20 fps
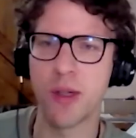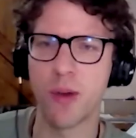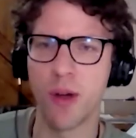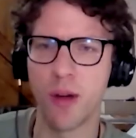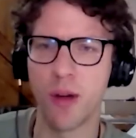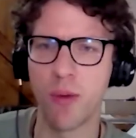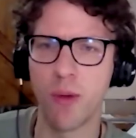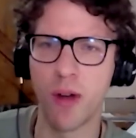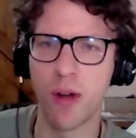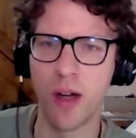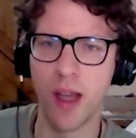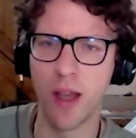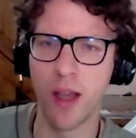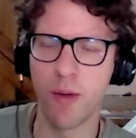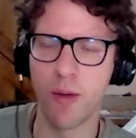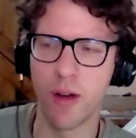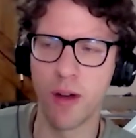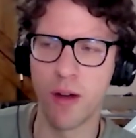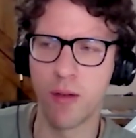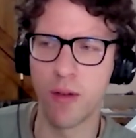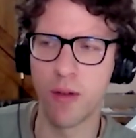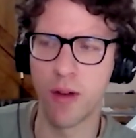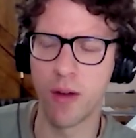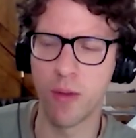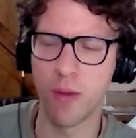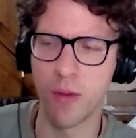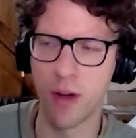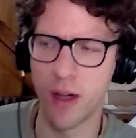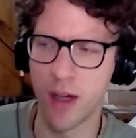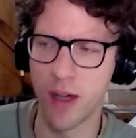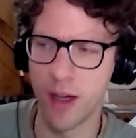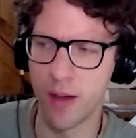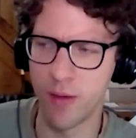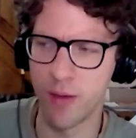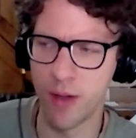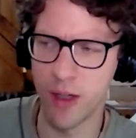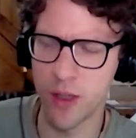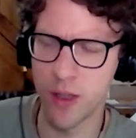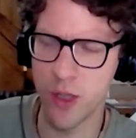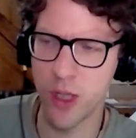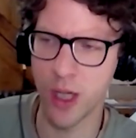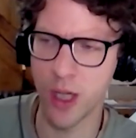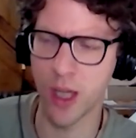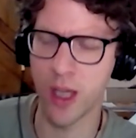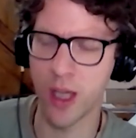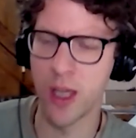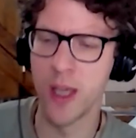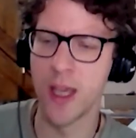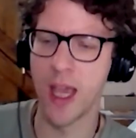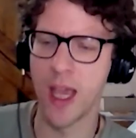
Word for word: or a chick,